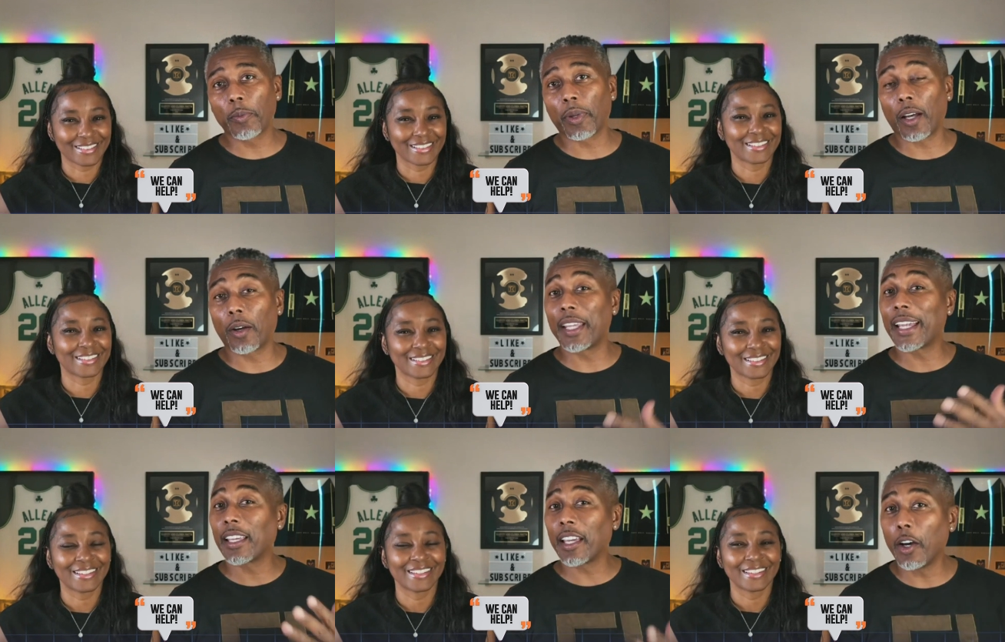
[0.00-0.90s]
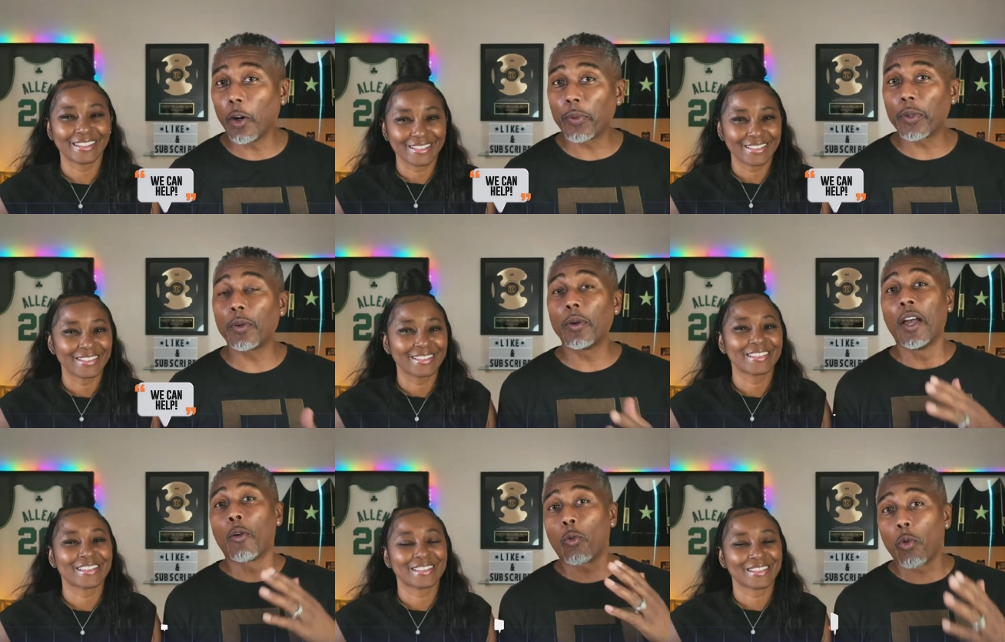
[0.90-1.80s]
Speaker 1: below that can help you
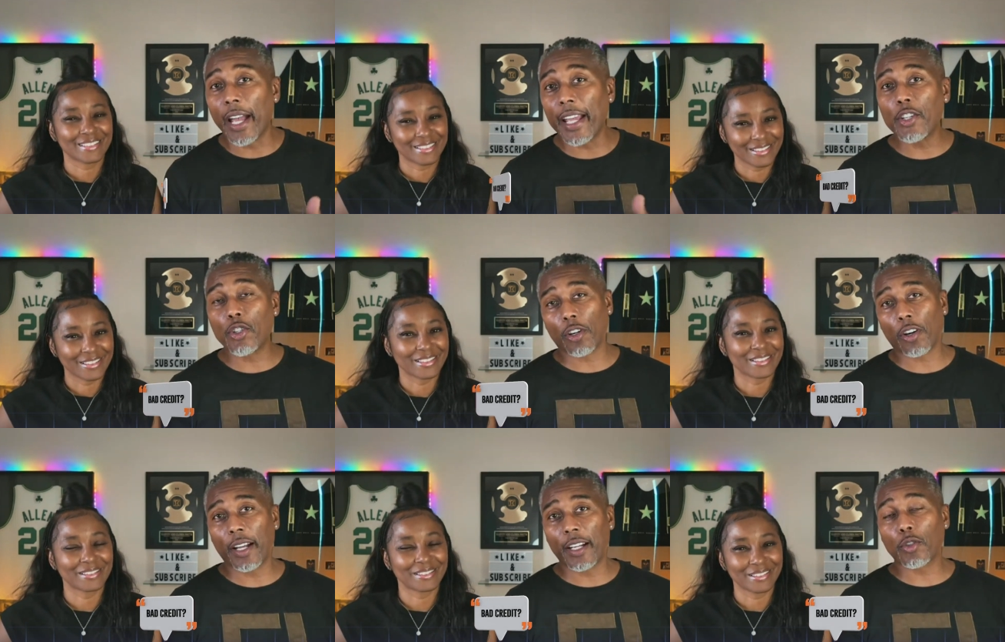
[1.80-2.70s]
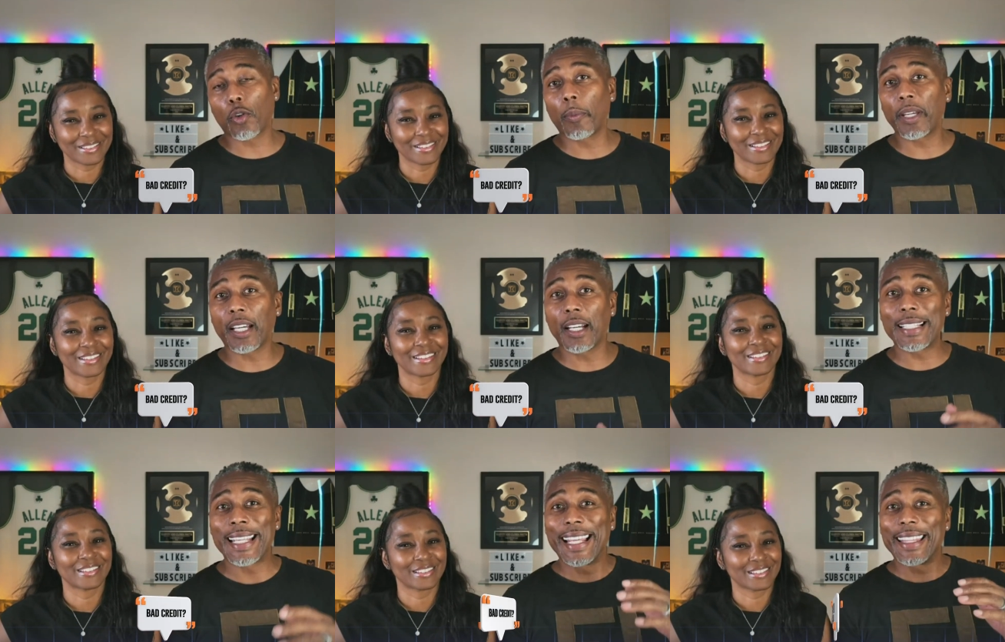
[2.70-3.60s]
raise your credit score, because
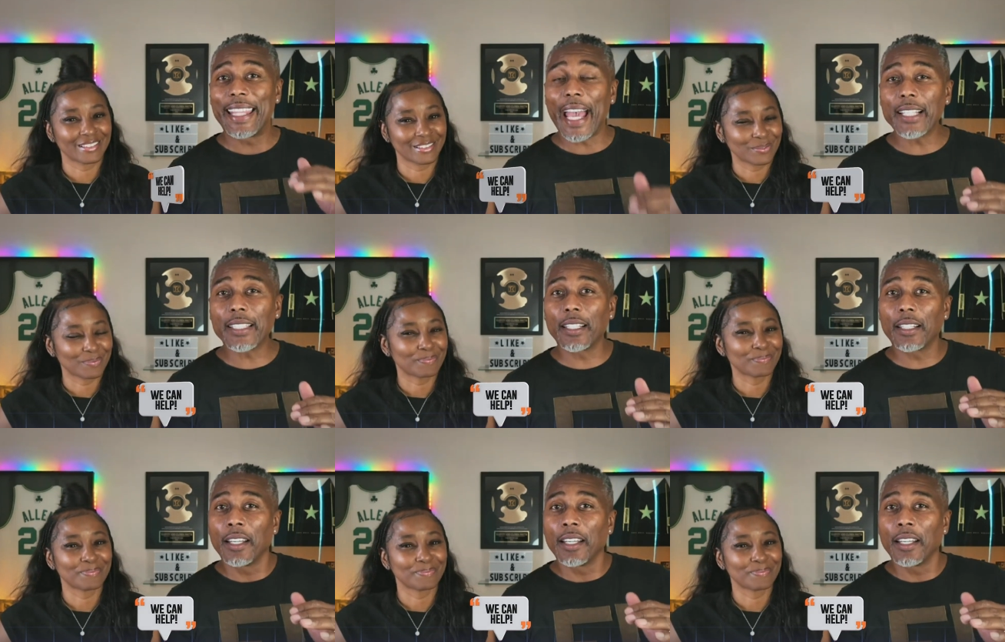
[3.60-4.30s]
that's the